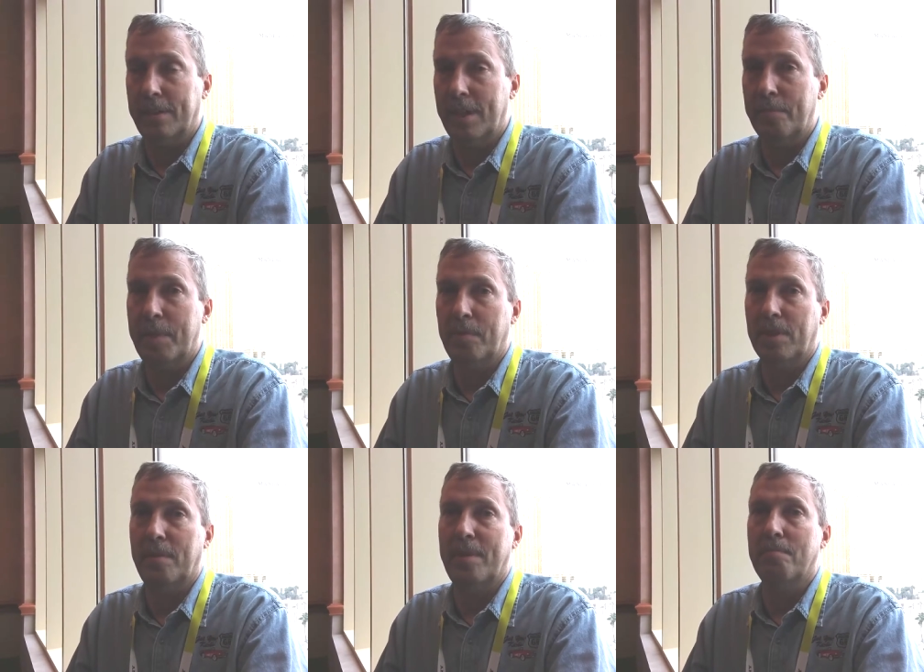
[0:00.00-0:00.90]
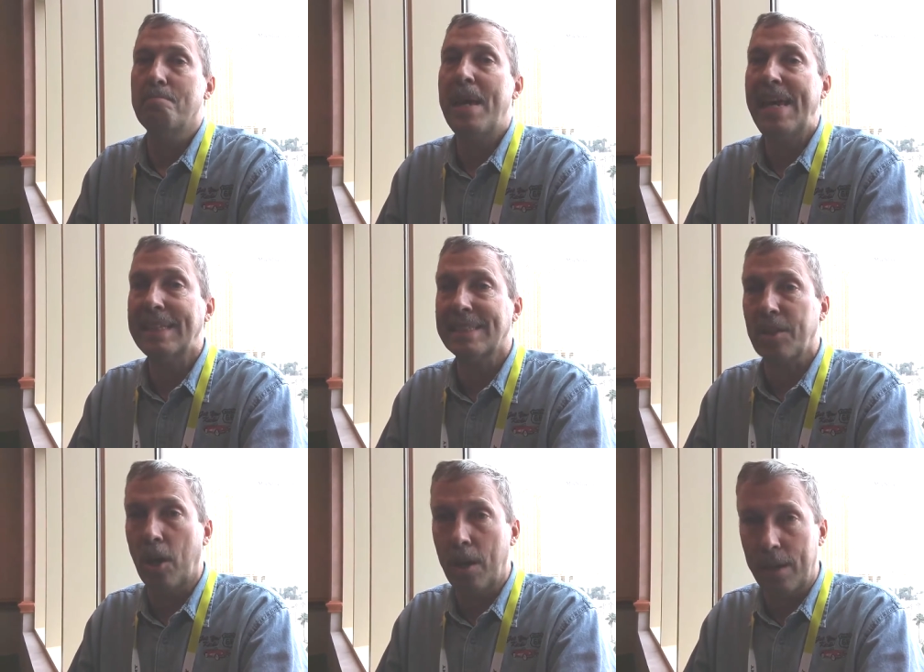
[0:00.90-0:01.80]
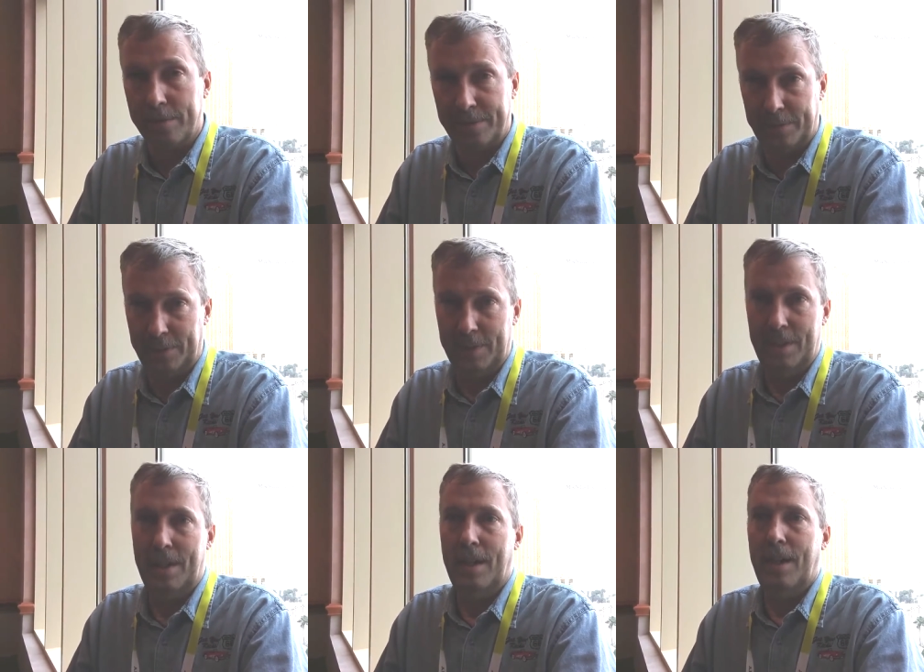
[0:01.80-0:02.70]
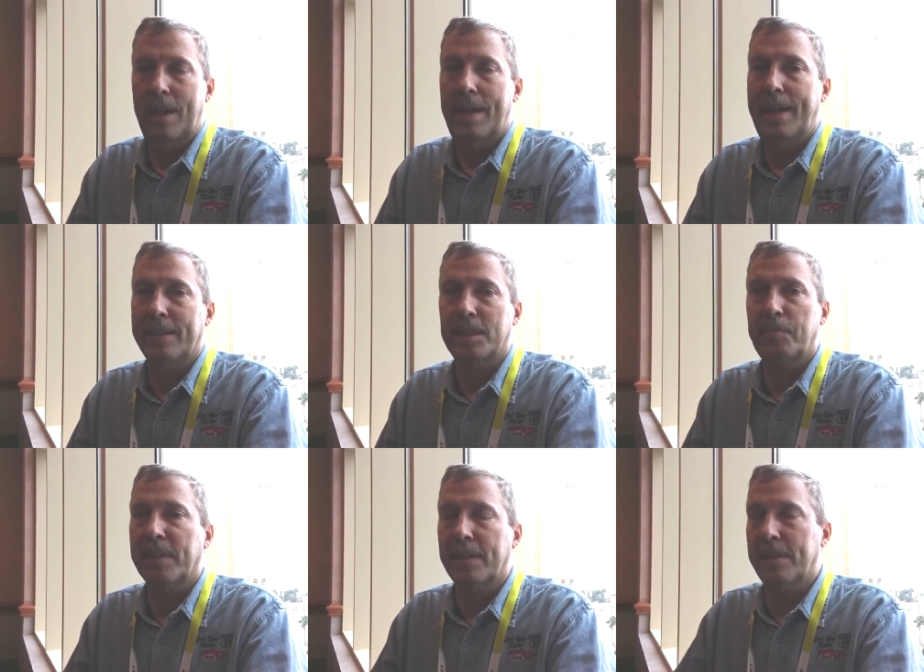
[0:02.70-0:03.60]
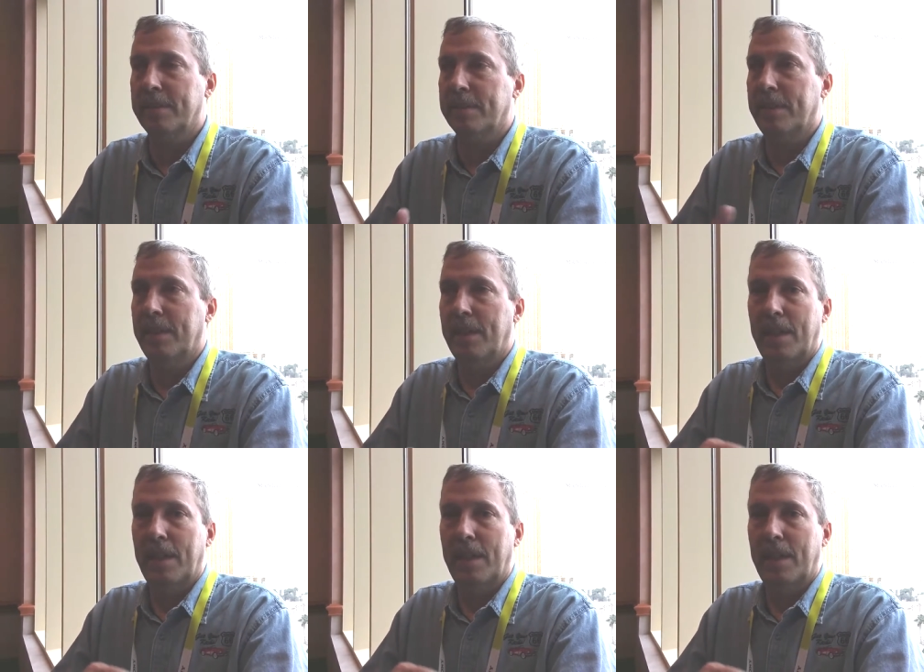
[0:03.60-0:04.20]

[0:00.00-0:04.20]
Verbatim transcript: A lot of people are going to be pissed off at this because